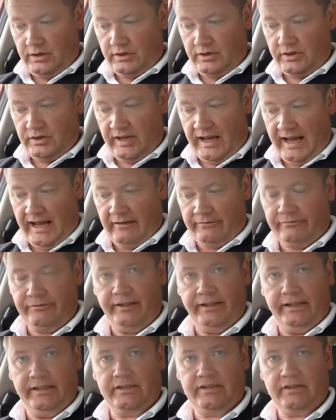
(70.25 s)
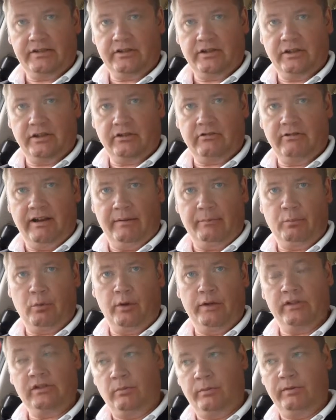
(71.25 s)
set our feet to the correct
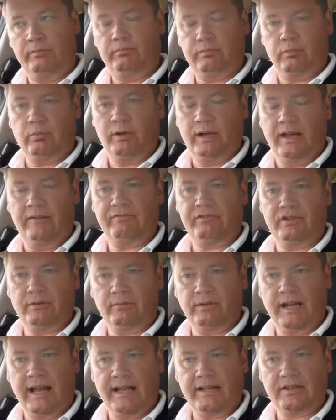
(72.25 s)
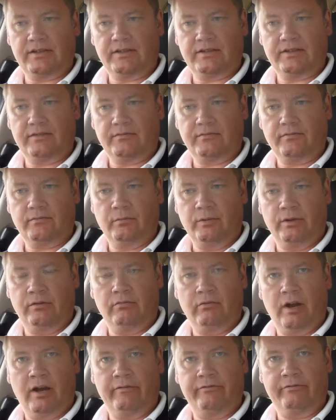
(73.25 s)
point, so we'll have some gas with
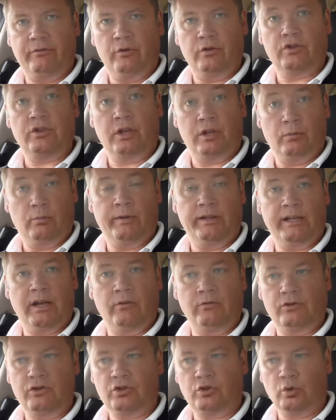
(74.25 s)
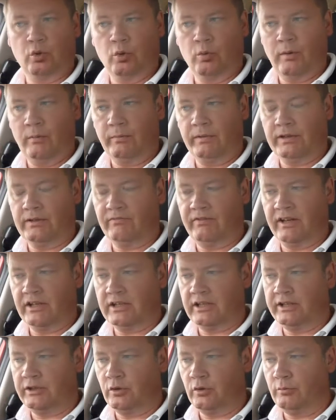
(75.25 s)
the right foot so that we don't stall when we
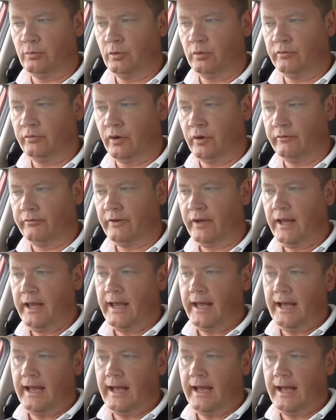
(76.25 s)
eventually do move off.